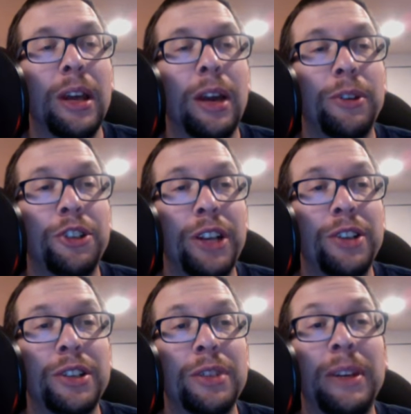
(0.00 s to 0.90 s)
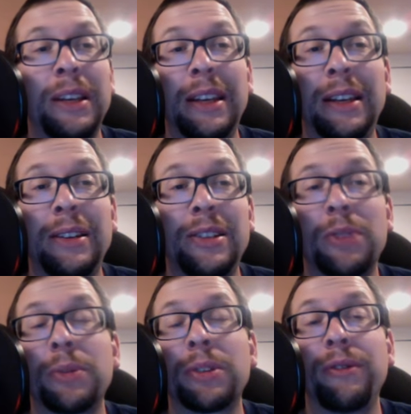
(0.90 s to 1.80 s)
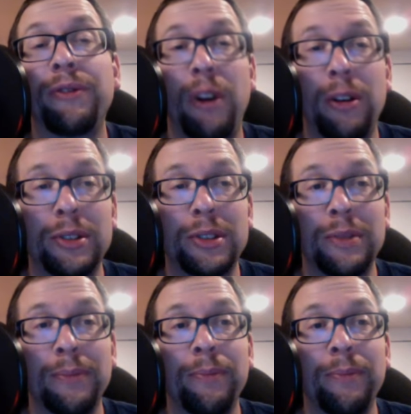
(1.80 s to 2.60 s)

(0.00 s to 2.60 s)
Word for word: we change it to be in is equal to false